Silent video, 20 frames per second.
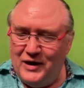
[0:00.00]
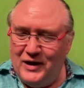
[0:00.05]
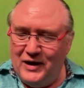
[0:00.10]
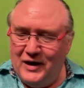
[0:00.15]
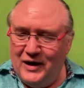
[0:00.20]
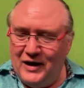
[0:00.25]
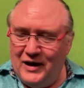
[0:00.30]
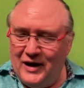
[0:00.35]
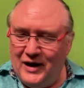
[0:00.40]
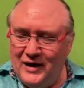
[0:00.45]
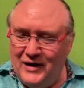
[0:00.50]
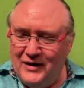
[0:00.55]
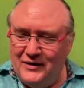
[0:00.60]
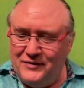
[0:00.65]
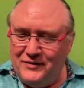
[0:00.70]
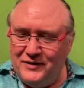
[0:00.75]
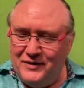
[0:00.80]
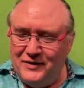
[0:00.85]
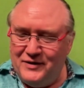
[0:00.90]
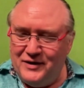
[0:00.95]
I
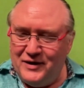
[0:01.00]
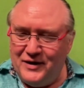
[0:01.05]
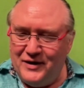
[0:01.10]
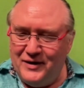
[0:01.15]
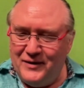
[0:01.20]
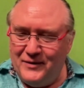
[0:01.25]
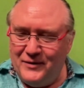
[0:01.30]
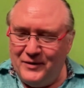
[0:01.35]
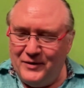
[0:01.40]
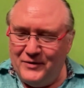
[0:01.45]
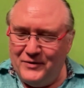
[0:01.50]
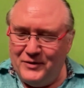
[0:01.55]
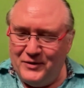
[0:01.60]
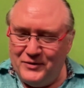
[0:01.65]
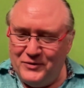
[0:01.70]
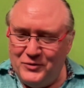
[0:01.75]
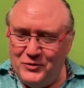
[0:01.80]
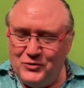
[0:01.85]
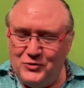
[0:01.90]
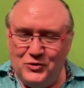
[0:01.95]
listened on
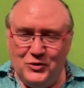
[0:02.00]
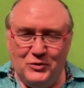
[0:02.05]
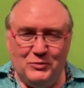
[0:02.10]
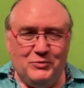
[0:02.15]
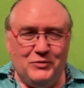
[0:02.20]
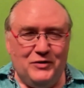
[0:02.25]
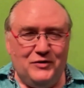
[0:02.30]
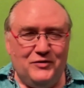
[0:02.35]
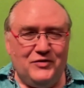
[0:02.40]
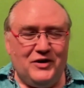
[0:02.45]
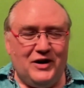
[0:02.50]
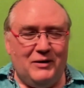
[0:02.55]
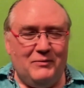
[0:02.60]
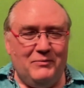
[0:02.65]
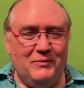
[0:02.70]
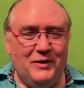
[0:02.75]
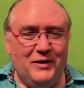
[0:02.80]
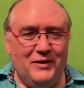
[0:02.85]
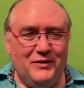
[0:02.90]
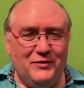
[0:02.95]
YouTube to
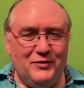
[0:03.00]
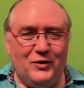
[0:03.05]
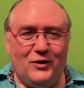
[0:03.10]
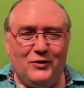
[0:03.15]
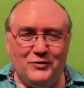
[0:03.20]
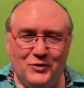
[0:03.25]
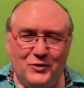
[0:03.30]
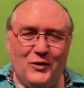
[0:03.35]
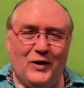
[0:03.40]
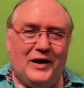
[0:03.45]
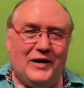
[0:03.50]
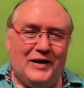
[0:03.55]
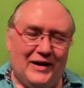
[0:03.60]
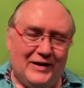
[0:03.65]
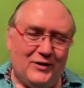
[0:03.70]
some songs. I like